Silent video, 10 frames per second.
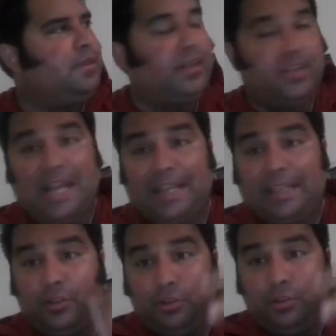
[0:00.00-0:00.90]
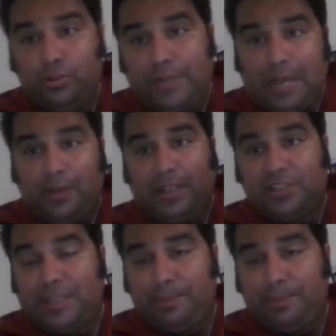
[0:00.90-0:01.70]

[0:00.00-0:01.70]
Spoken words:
They're attacking Uhuru now out of